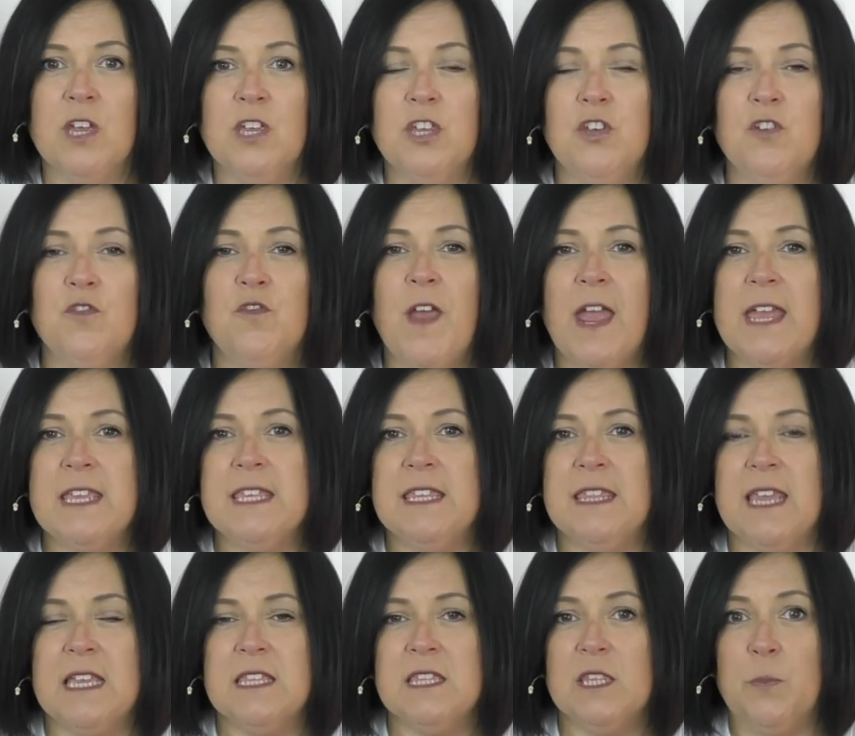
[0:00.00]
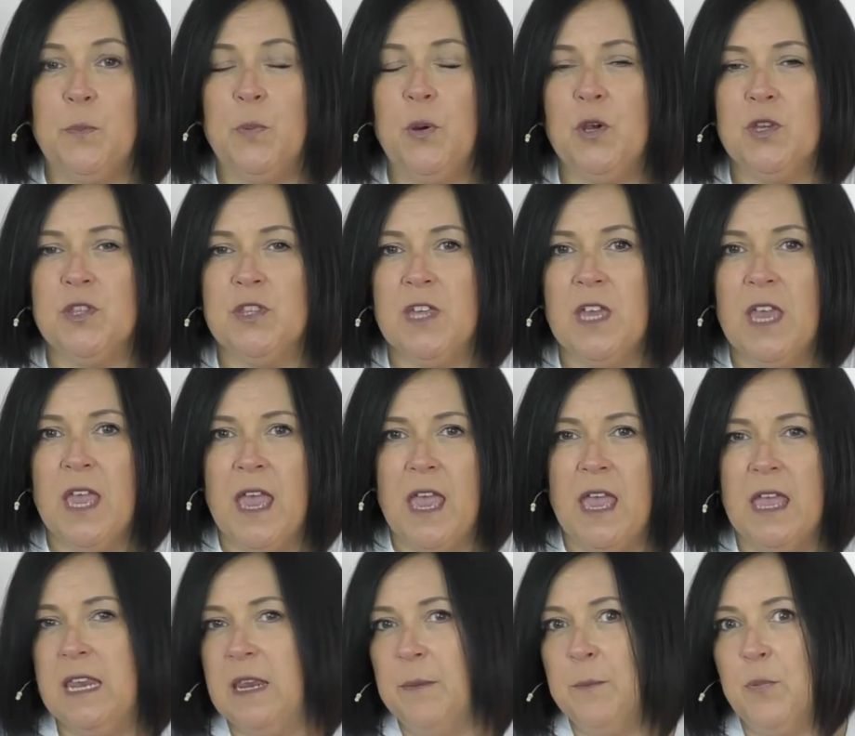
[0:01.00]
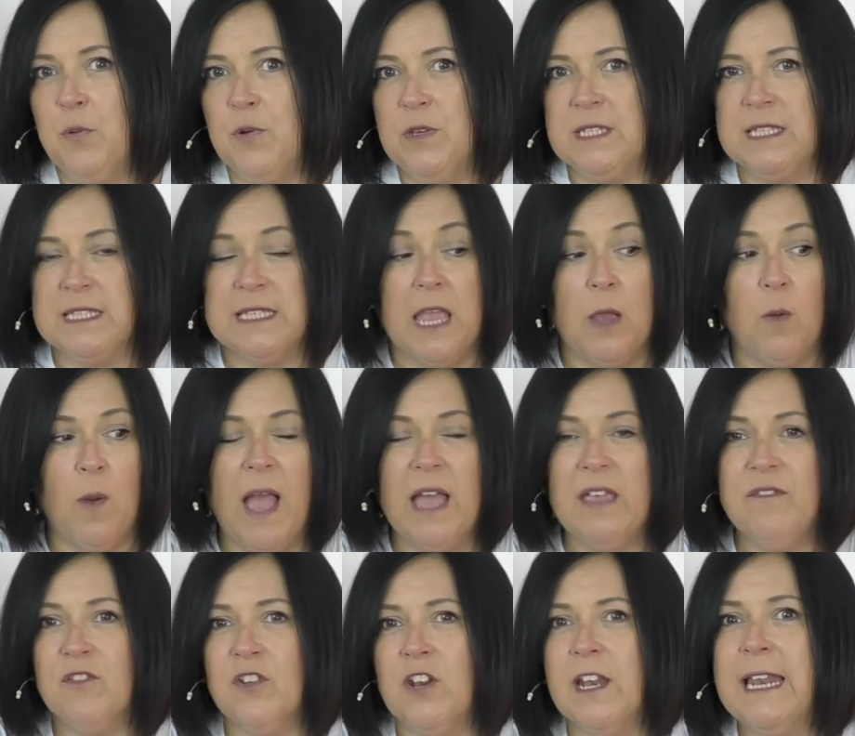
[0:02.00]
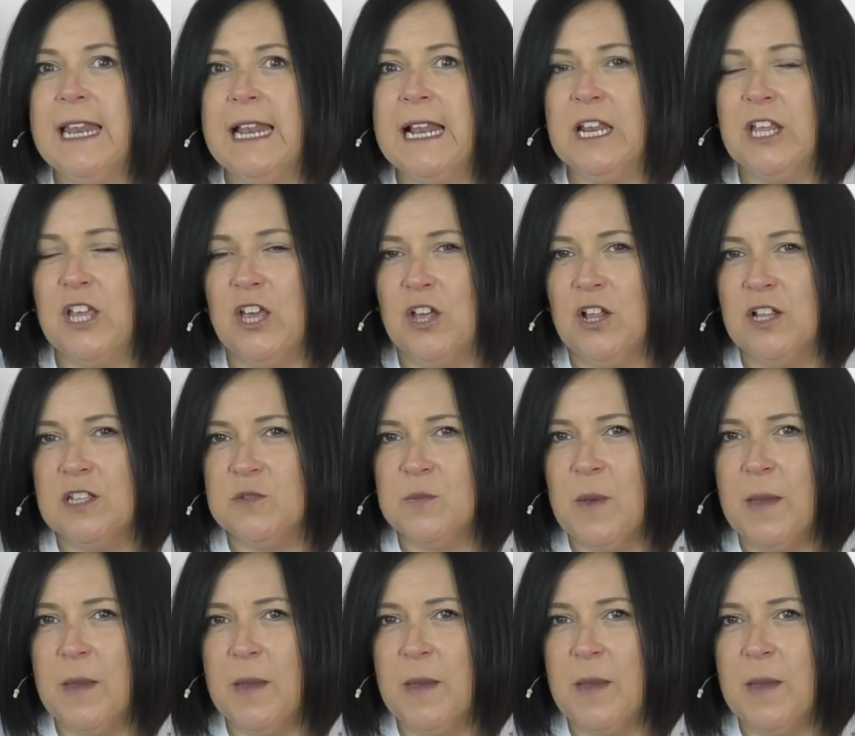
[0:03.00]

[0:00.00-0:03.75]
you're ready then to put it in prison. Now, I've got a little girl, so I'm